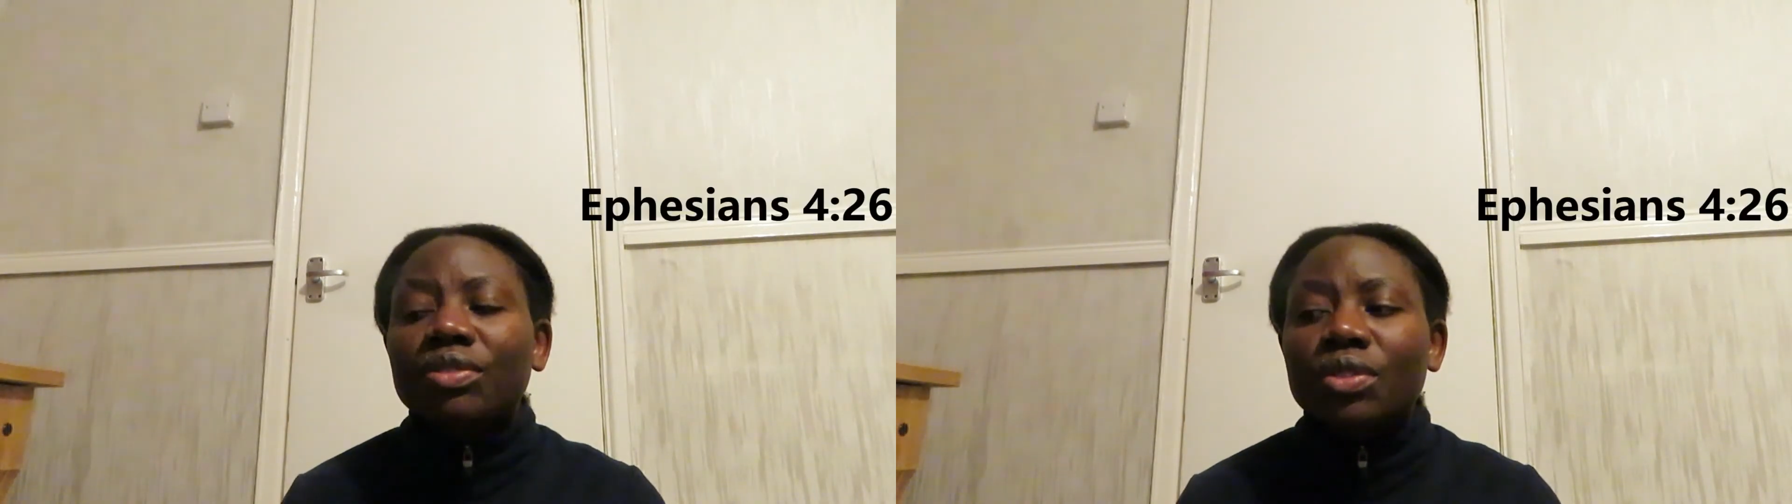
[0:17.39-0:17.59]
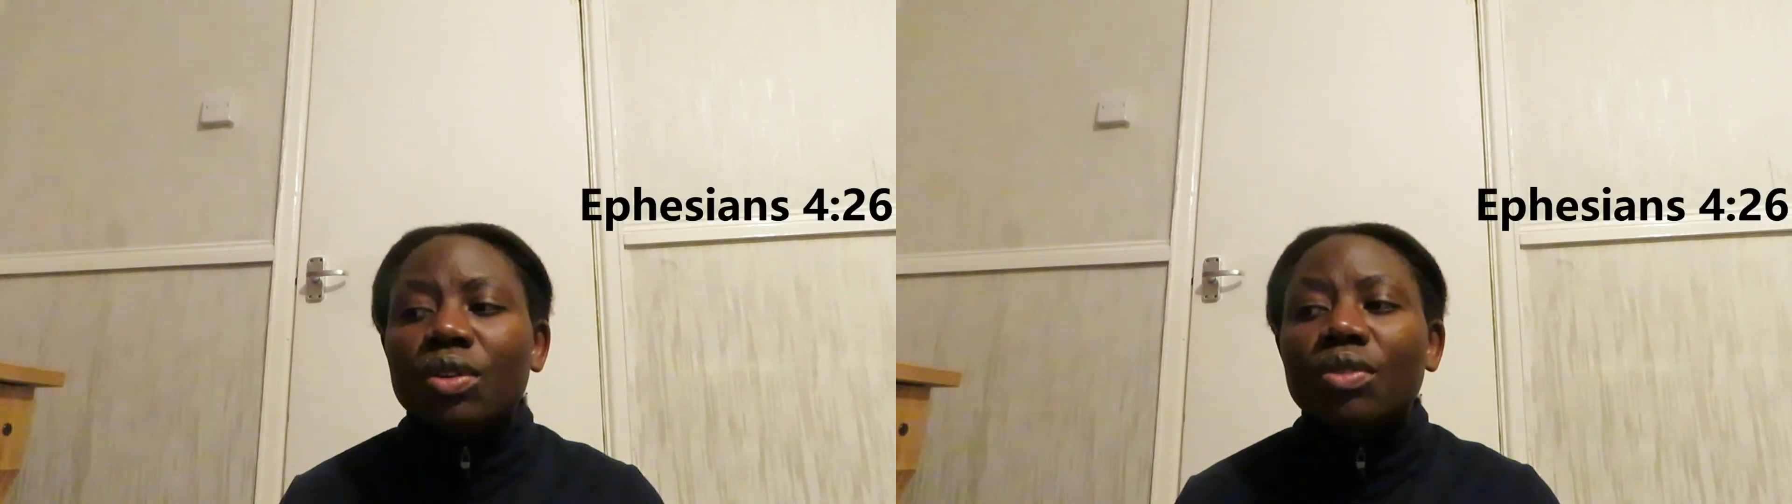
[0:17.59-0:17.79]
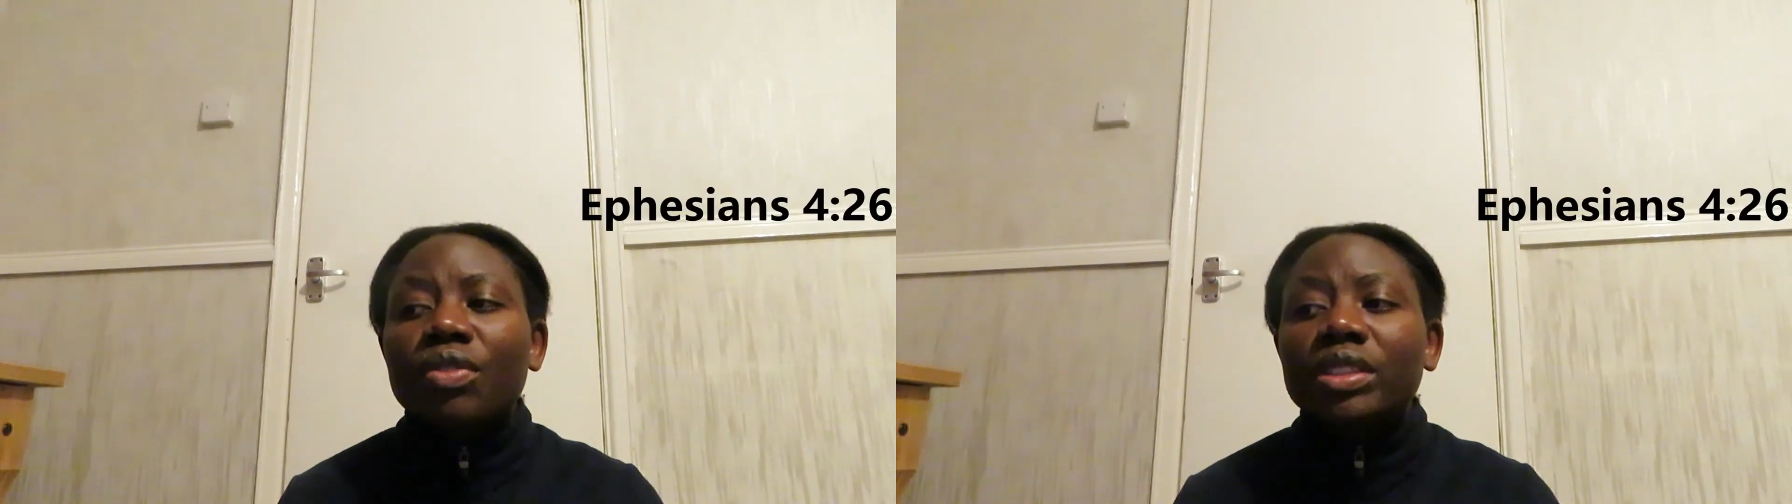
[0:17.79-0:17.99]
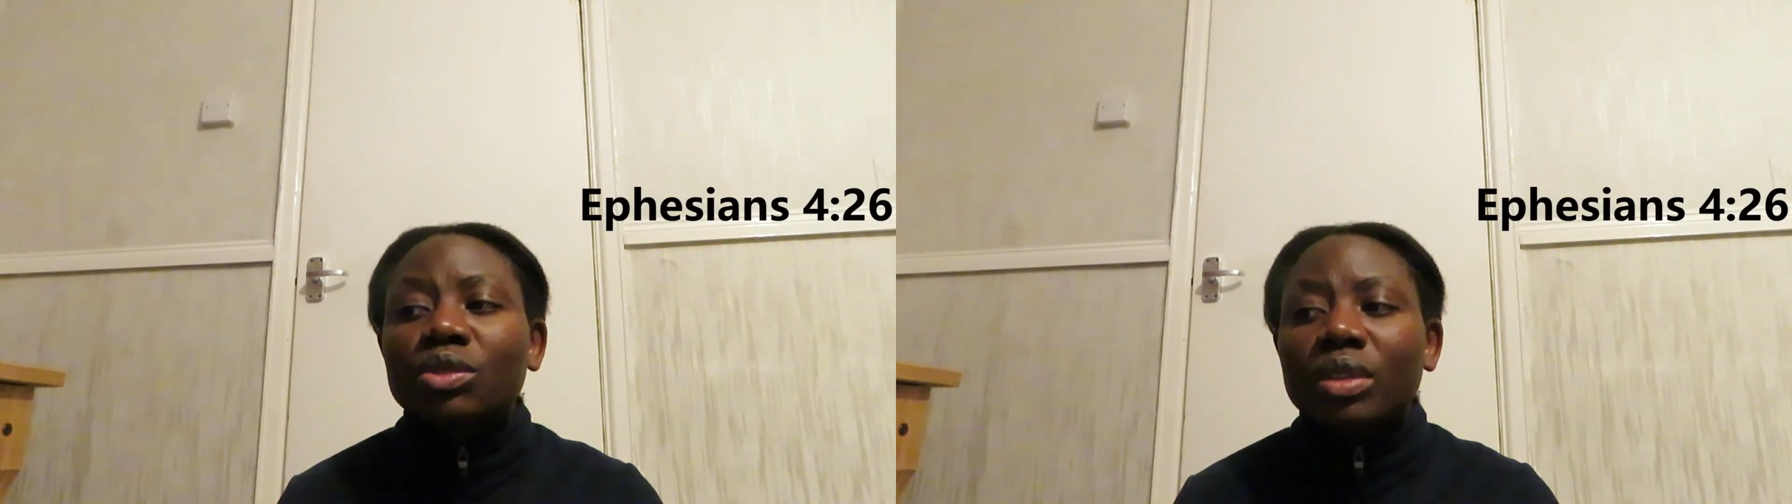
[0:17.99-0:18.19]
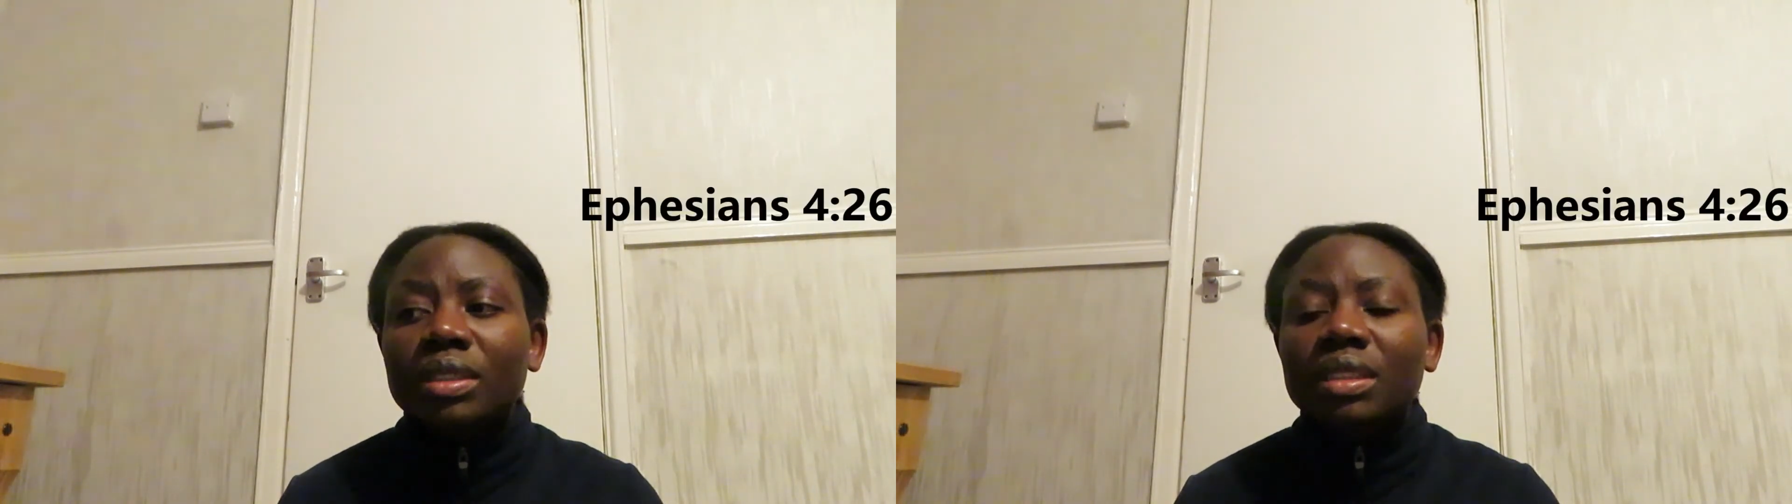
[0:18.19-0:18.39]
4 verse
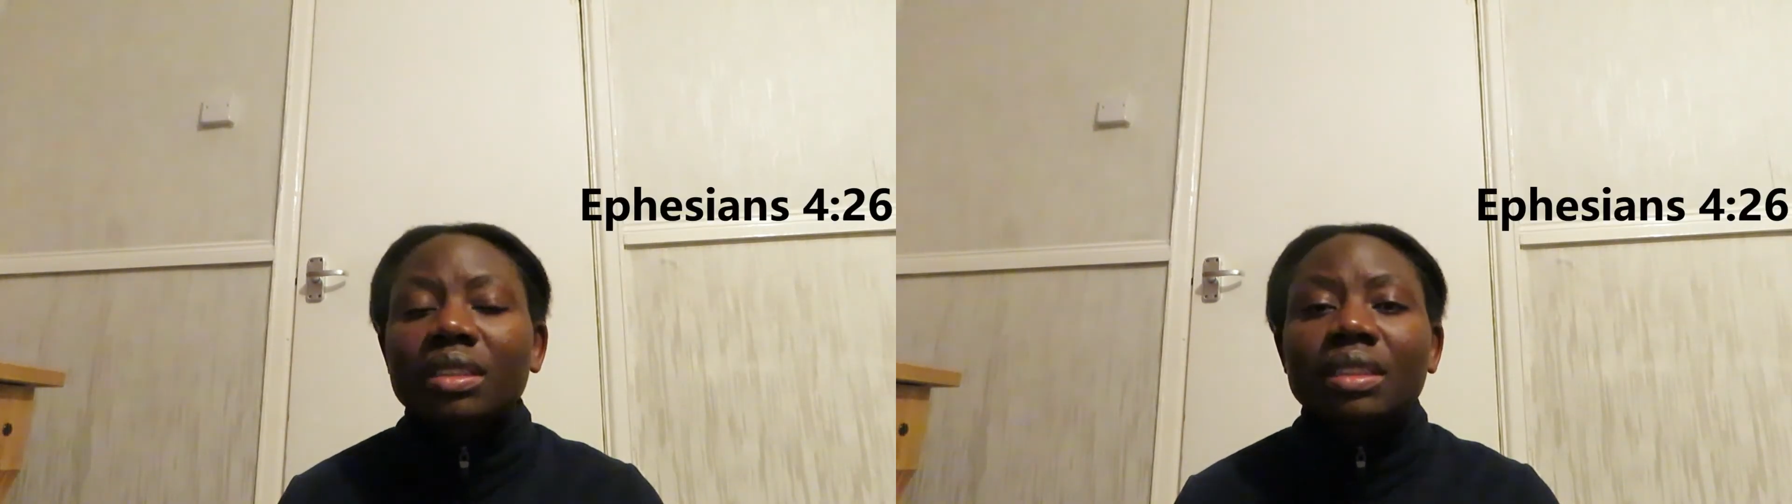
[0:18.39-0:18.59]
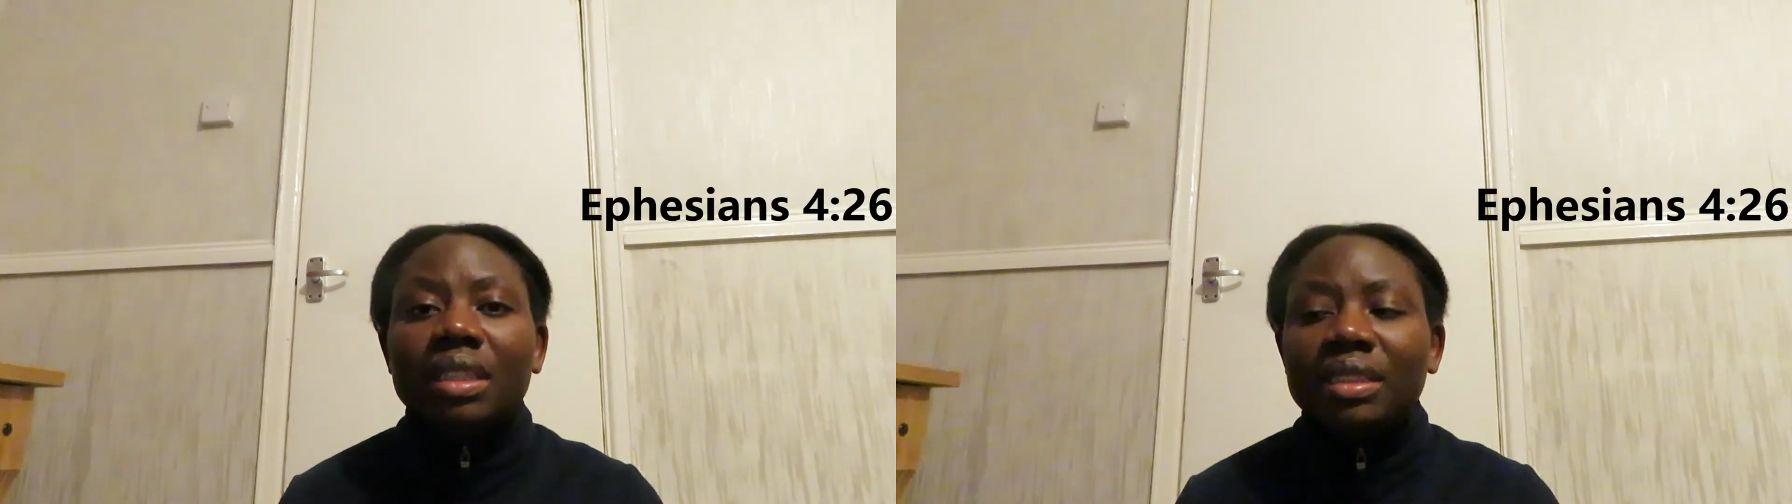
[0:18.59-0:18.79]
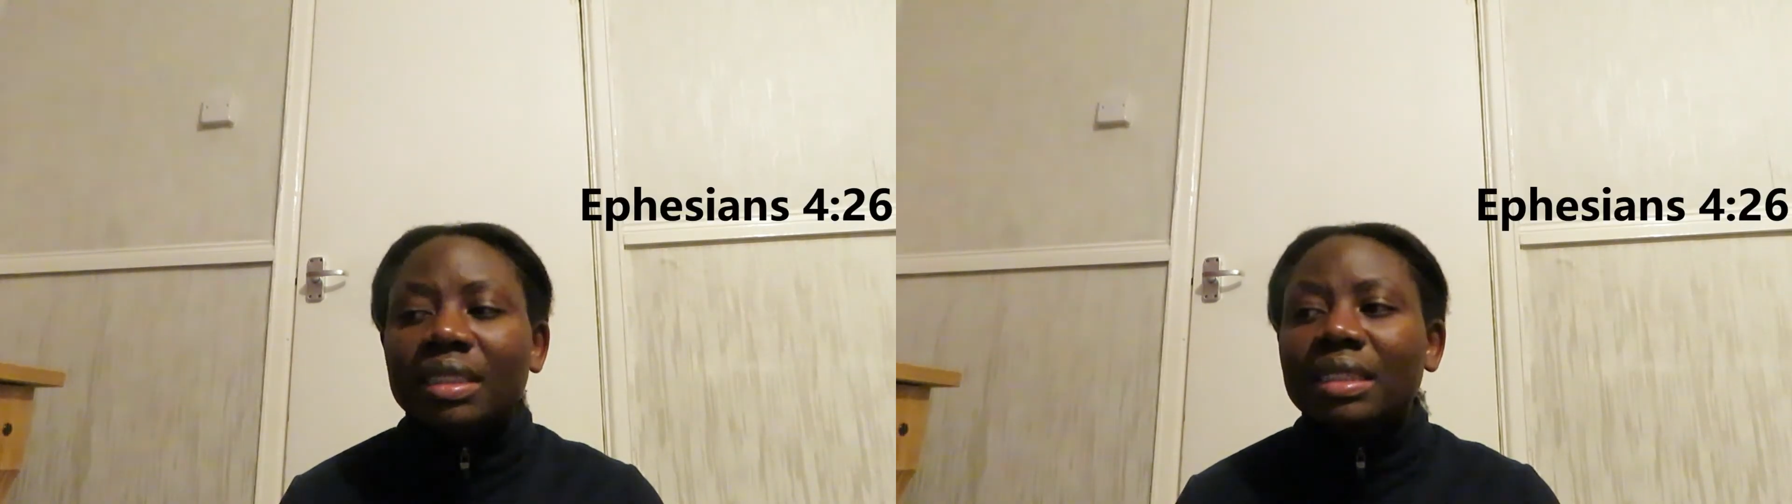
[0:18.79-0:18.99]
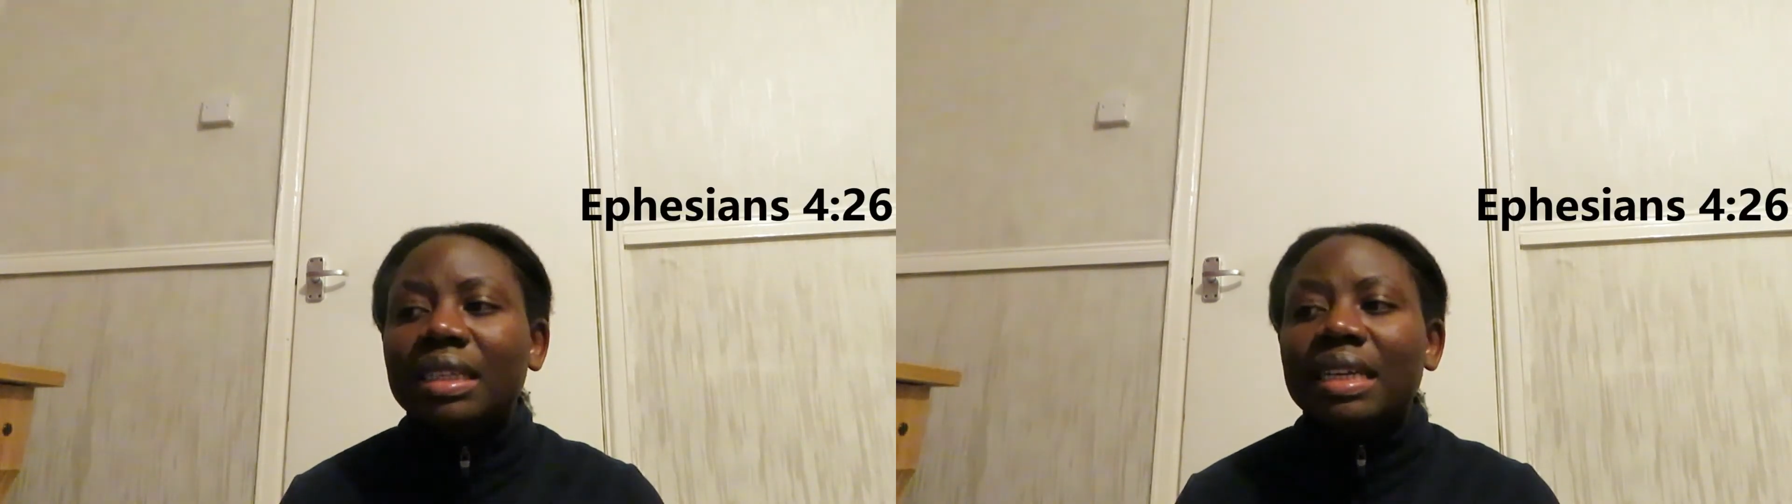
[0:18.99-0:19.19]
26 says that